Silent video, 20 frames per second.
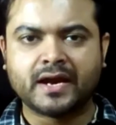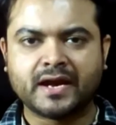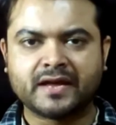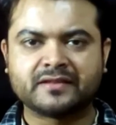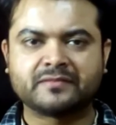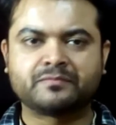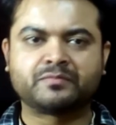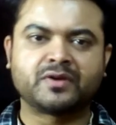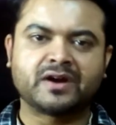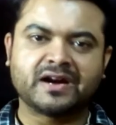
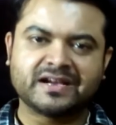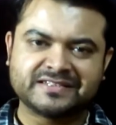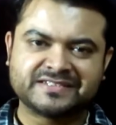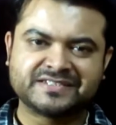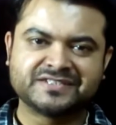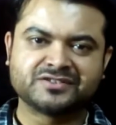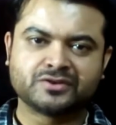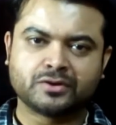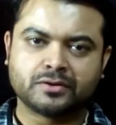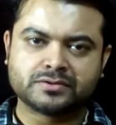and the
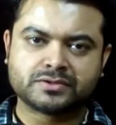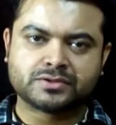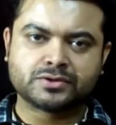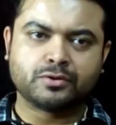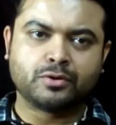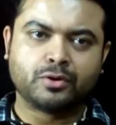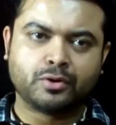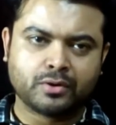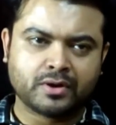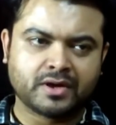price is
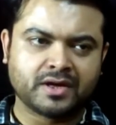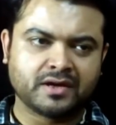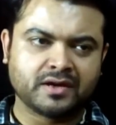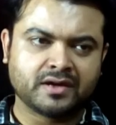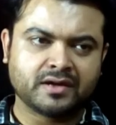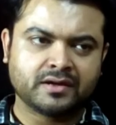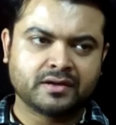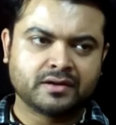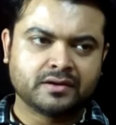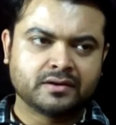also
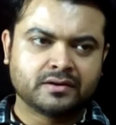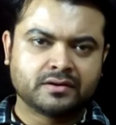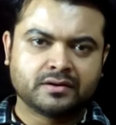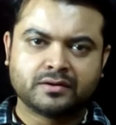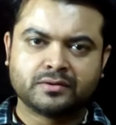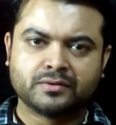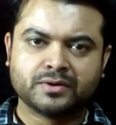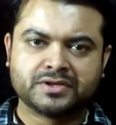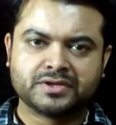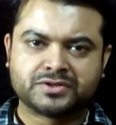okay
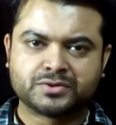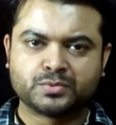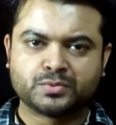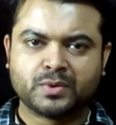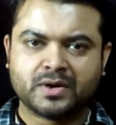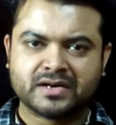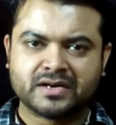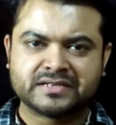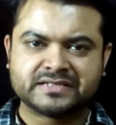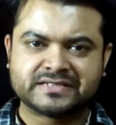which
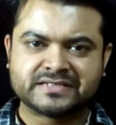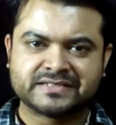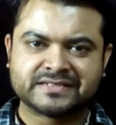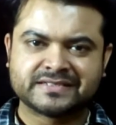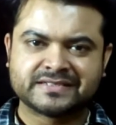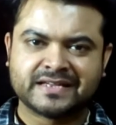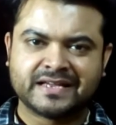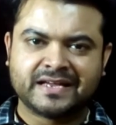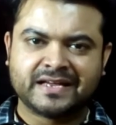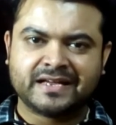
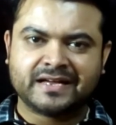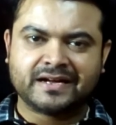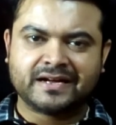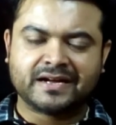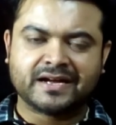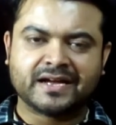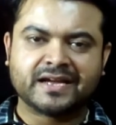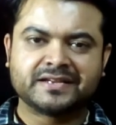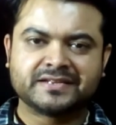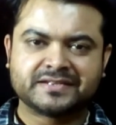was
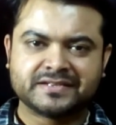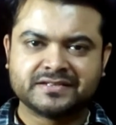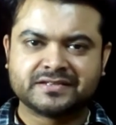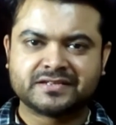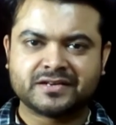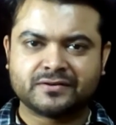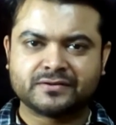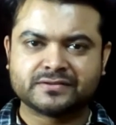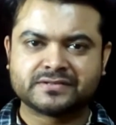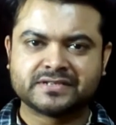
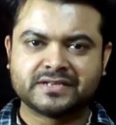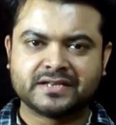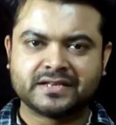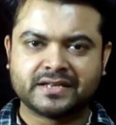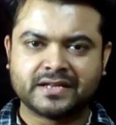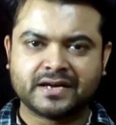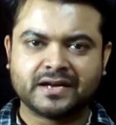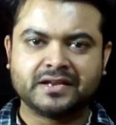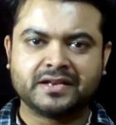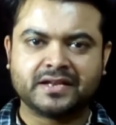
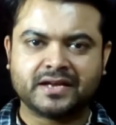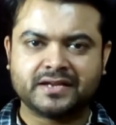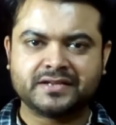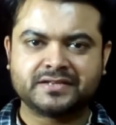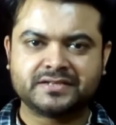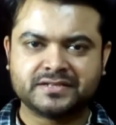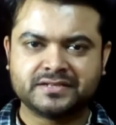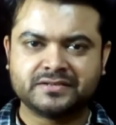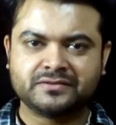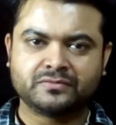
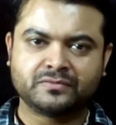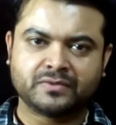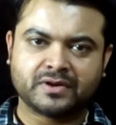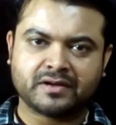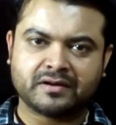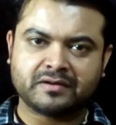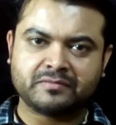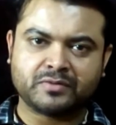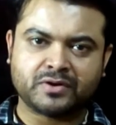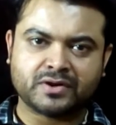18,990
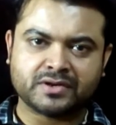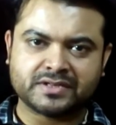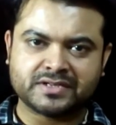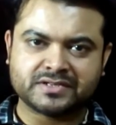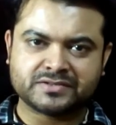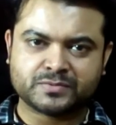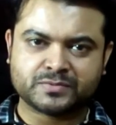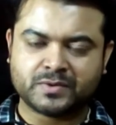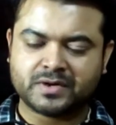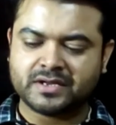when I bought
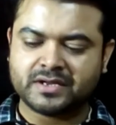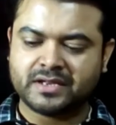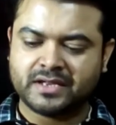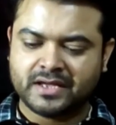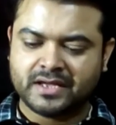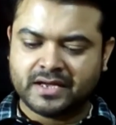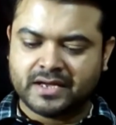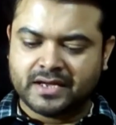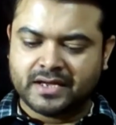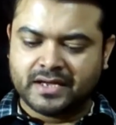this
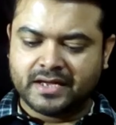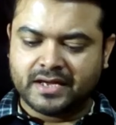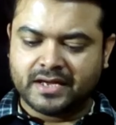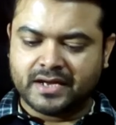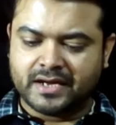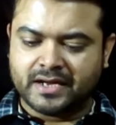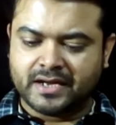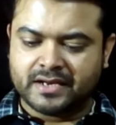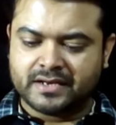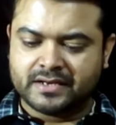one
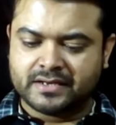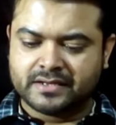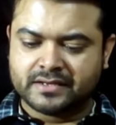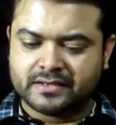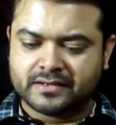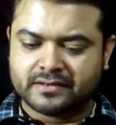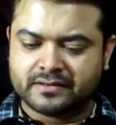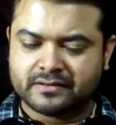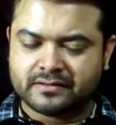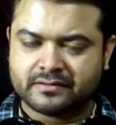and
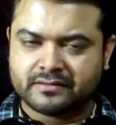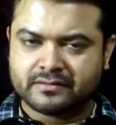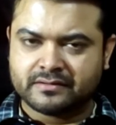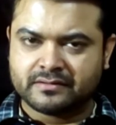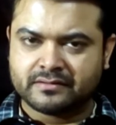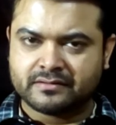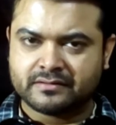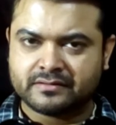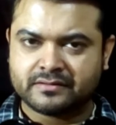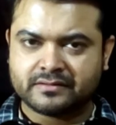
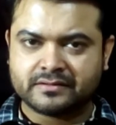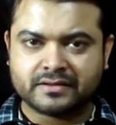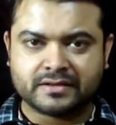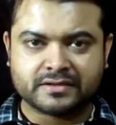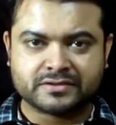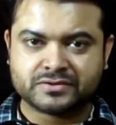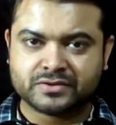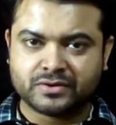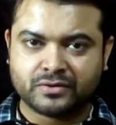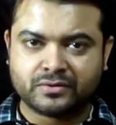uh,
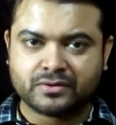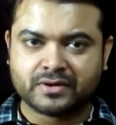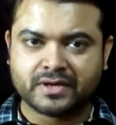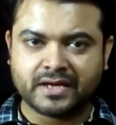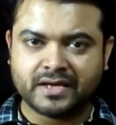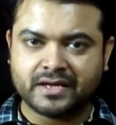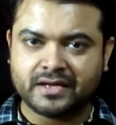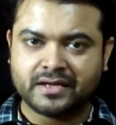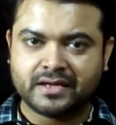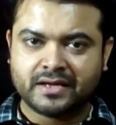that's
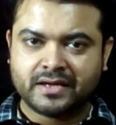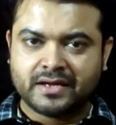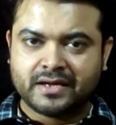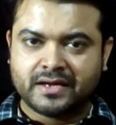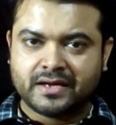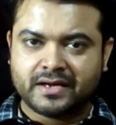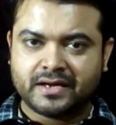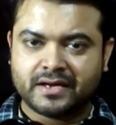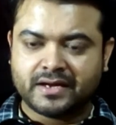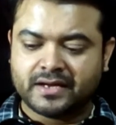okay
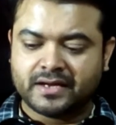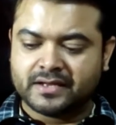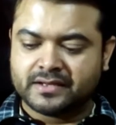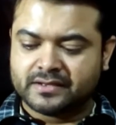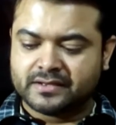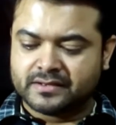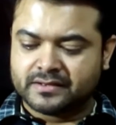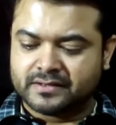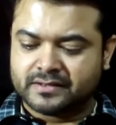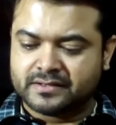
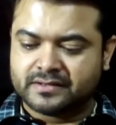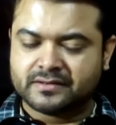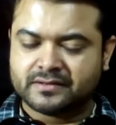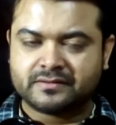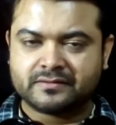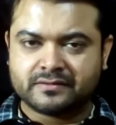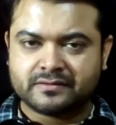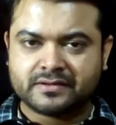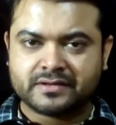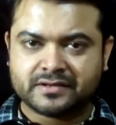and
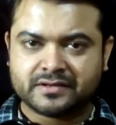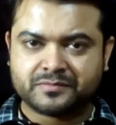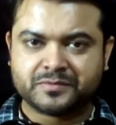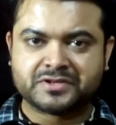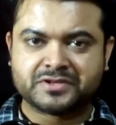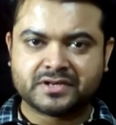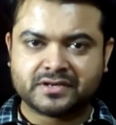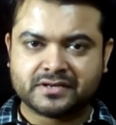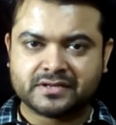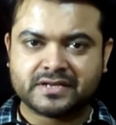uh, well, let
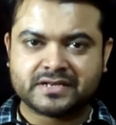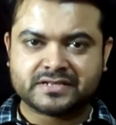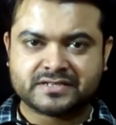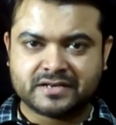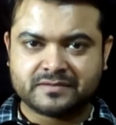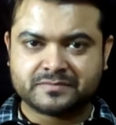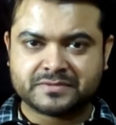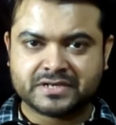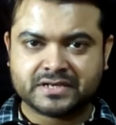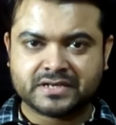me tell you that
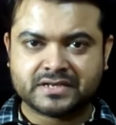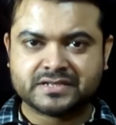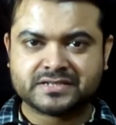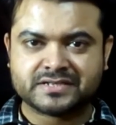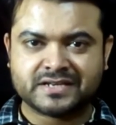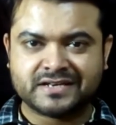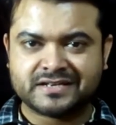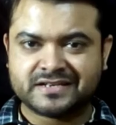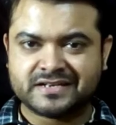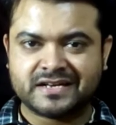Samsung
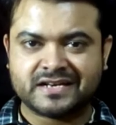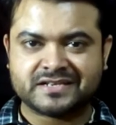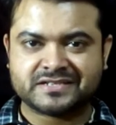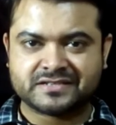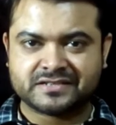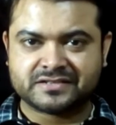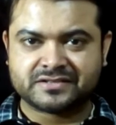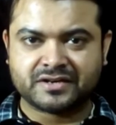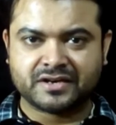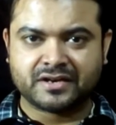is an
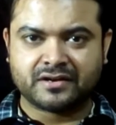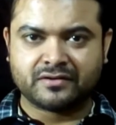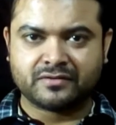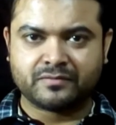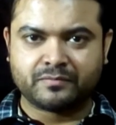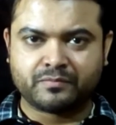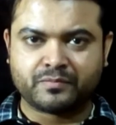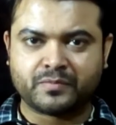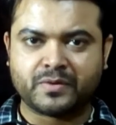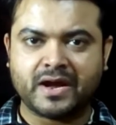international
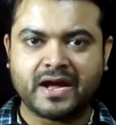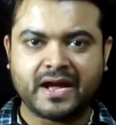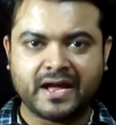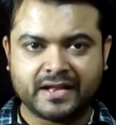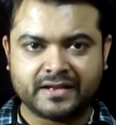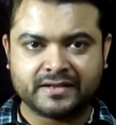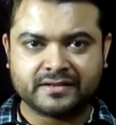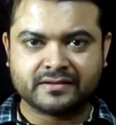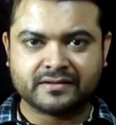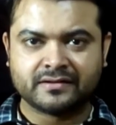renowned
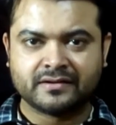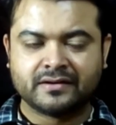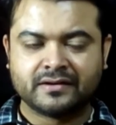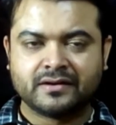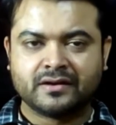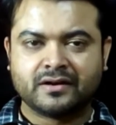brand